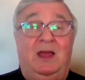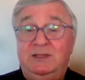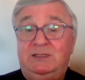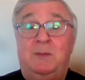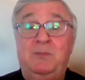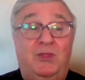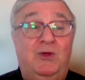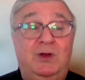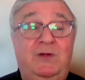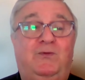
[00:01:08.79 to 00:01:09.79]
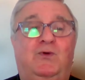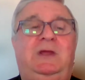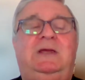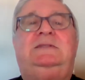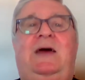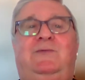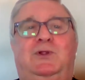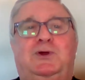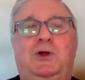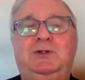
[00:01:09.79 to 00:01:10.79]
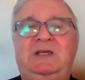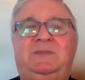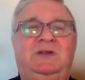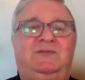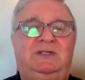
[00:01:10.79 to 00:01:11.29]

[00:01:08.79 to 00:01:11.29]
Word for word: and some 34 years after the concept